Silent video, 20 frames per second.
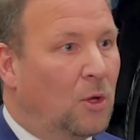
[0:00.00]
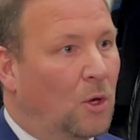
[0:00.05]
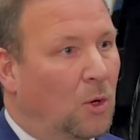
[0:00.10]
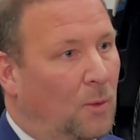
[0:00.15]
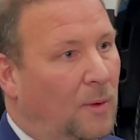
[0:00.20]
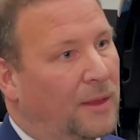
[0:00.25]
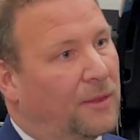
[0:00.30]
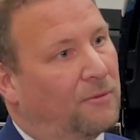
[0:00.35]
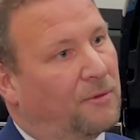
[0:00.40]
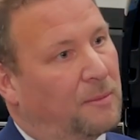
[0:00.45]
or
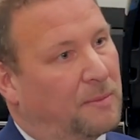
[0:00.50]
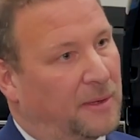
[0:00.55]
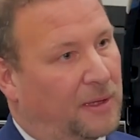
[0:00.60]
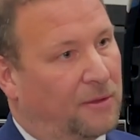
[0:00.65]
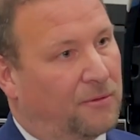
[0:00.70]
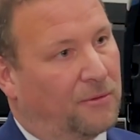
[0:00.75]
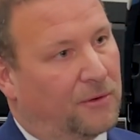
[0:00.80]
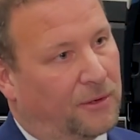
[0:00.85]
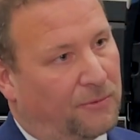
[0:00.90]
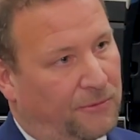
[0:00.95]
whether it be
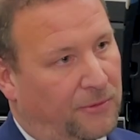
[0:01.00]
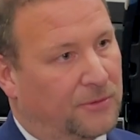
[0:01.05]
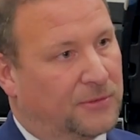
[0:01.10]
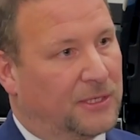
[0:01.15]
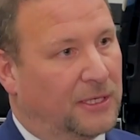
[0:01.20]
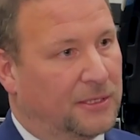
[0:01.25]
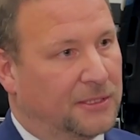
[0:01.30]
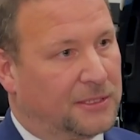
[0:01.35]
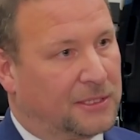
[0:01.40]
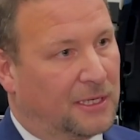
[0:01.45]
through your
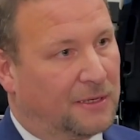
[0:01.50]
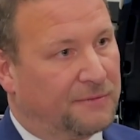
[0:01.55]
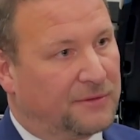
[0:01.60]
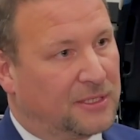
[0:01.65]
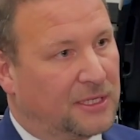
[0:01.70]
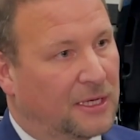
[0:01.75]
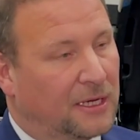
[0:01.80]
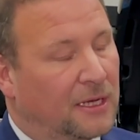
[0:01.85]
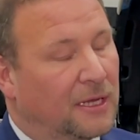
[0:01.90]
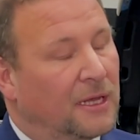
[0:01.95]
routine
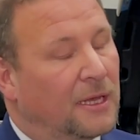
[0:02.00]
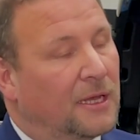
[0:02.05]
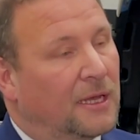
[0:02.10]
servicing.